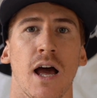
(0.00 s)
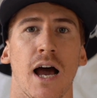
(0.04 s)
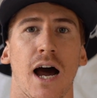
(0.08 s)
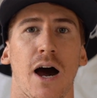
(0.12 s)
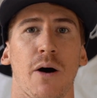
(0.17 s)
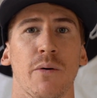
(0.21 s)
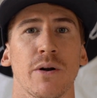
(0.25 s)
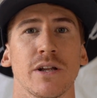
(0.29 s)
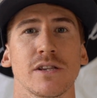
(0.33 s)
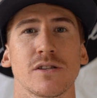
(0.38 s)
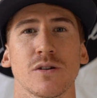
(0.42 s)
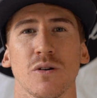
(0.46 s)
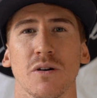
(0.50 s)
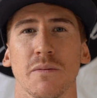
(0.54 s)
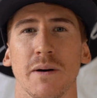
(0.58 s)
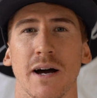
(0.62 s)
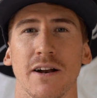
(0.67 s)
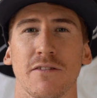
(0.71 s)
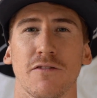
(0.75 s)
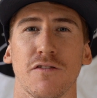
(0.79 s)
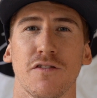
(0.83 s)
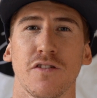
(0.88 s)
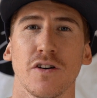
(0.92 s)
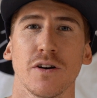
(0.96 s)
I want to talk
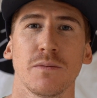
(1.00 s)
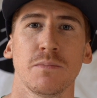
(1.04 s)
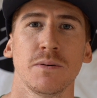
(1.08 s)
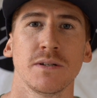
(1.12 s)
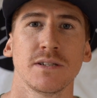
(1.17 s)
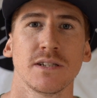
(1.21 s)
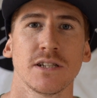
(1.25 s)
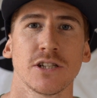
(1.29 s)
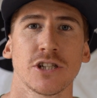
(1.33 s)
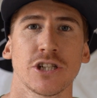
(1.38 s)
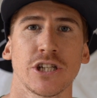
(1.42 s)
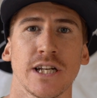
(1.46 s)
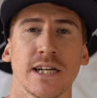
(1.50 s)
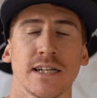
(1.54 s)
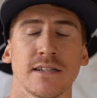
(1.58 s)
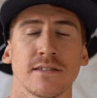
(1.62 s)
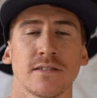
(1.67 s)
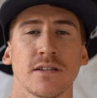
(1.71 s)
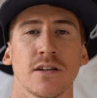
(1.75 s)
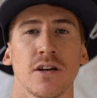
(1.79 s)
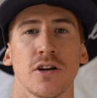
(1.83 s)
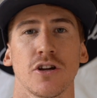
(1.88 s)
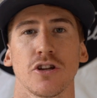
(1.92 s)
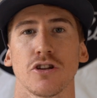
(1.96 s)
about foot
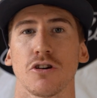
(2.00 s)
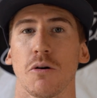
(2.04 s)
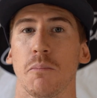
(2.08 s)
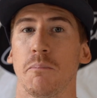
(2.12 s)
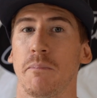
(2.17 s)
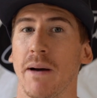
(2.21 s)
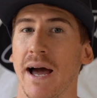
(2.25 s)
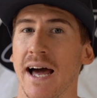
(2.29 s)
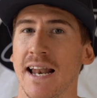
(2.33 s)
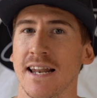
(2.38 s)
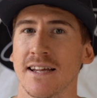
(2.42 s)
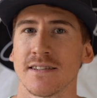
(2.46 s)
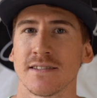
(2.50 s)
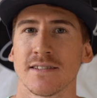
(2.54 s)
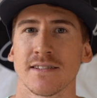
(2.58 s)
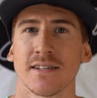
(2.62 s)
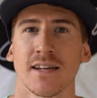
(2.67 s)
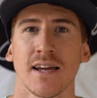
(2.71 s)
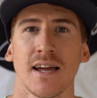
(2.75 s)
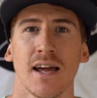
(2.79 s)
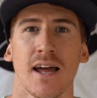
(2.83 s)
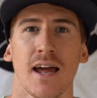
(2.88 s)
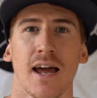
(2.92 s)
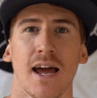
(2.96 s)
positionings, your balance,
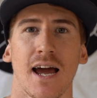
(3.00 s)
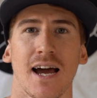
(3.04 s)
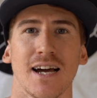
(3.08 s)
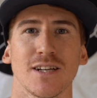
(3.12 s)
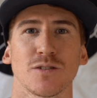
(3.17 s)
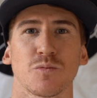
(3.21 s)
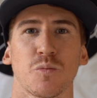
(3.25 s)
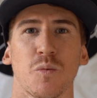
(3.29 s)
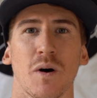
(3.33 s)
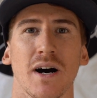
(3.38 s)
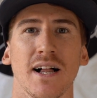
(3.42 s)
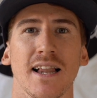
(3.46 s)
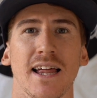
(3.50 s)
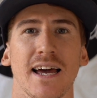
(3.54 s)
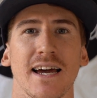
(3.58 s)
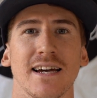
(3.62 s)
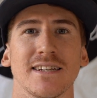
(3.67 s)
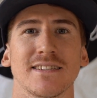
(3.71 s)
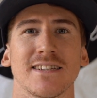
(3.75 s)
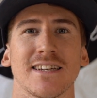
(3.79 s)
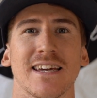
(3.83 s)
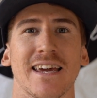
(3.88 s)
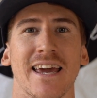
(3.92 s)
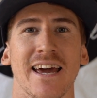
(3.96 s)
as well
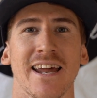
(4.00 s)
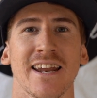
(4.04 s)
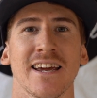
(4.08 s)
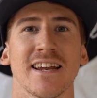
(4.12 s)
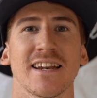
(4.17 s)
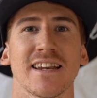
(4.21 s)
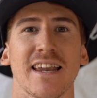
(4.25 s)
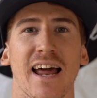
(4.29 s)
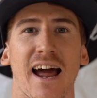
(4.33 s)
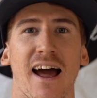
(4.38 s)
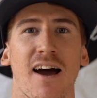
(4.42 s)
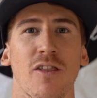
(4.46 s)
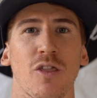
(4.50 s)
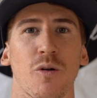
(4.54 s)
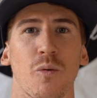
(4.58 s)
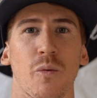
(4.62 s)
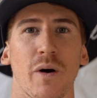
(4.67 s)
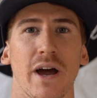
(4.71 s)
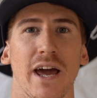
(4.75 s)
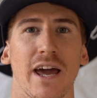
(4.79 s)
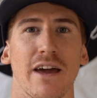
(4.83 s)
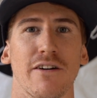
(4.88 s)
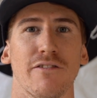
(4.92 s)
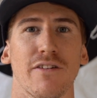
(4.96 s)
as getting down the
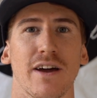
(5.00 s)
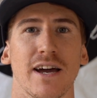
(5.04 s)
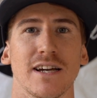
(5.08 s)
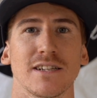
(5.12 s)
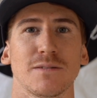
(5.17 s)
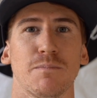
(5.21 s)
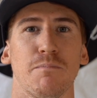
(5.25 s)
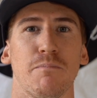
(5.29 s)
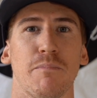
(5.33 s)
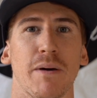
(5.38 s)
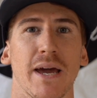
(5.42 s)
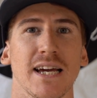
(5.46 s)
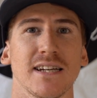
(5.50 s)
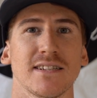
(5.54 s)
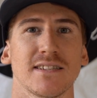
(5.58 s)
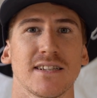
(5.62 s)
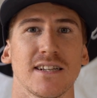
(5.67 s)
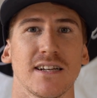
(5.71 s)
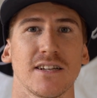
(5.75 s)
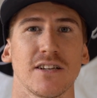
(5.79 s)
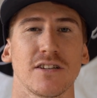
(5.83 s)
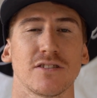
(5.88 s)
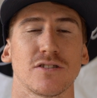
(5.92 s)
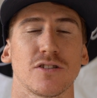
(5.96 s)
wave as best
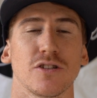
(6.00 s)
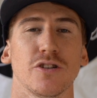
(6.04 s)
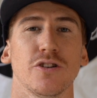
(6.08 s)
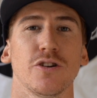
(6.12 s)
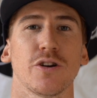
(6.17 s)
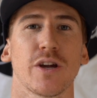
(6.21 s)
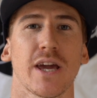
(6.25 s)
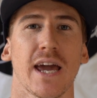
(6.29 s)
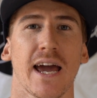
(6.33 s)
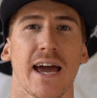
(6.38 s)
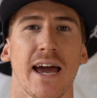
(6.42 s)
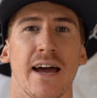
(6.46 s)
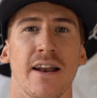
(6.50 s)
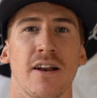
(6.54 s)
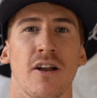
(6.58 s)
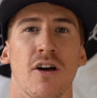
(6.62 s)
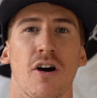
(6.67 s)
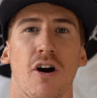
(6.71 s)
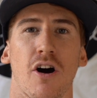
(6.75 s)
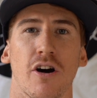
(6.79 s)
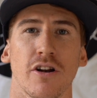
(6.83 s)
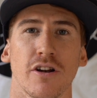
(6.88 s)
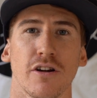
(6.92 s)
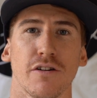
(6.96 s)
as you can
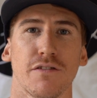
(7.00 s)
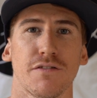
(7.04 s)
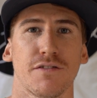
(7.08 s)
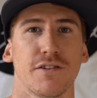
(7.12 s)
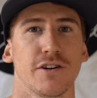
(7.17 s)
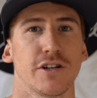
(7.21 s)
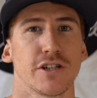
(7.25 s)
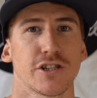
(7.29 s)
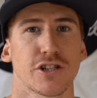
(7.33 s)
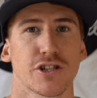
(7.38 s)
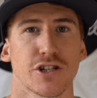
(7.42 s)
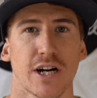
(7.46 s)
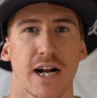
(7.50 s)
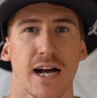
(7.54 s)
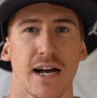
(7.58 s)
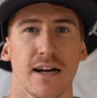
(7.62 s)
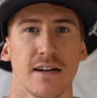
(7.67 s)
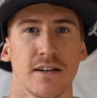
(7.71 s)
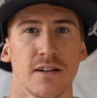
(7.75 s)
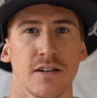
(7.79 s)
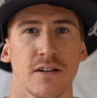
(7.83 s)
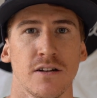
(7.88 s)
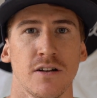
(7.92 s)
on your first try.